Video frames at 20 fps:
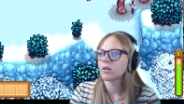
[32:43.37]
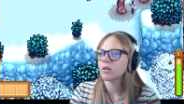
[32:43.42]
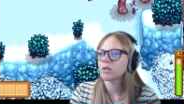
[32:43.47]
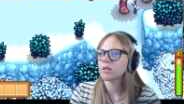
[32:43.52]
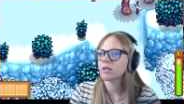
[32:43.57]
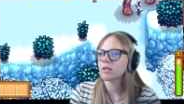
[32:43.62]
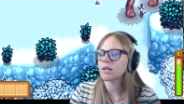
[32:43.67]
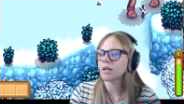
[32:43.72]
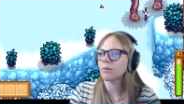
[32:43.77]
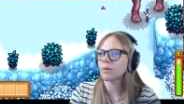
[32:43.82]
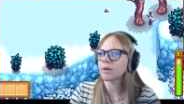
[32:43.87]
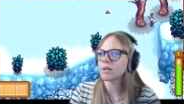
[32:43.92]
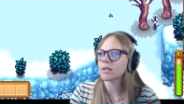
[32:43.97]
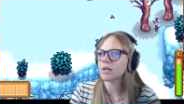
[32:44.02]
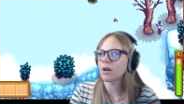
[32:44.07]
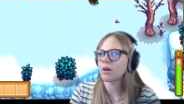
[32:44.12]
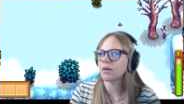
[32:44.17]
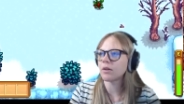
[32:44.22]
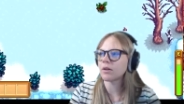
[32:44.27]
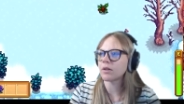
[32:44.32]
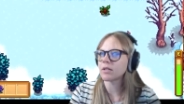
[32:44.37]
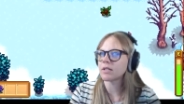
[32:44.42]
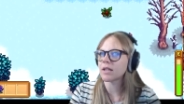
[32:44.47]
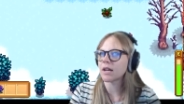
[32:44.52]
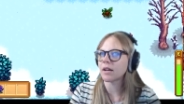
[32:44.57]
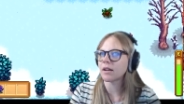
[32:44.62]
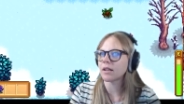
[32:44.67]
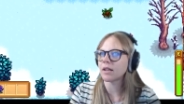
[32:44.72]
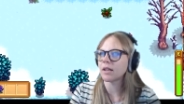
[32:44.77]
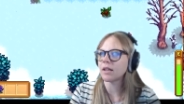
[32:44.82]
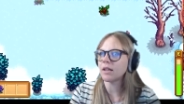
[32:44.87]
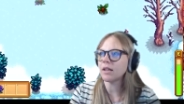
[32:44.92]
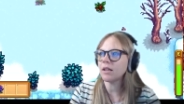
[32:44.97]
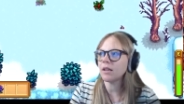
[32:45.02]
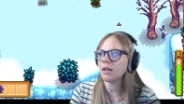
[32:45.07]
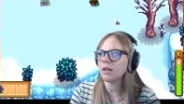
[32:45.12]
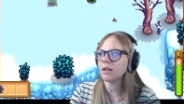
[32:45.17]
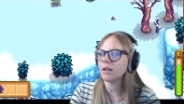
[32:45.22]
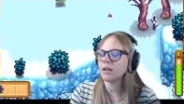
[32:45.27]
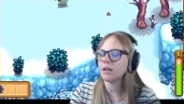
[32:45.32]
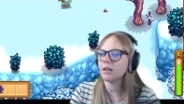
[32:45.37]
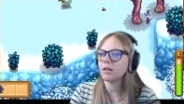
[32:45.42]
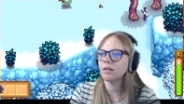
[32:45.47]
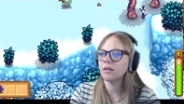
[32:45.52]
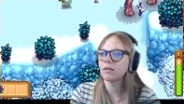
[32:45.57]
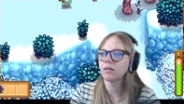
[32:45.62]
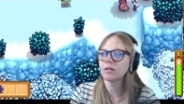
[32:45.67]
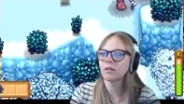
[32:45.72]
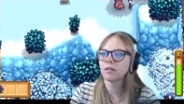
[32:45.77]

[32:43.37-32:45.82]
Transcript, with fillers: Just see what's going on down here.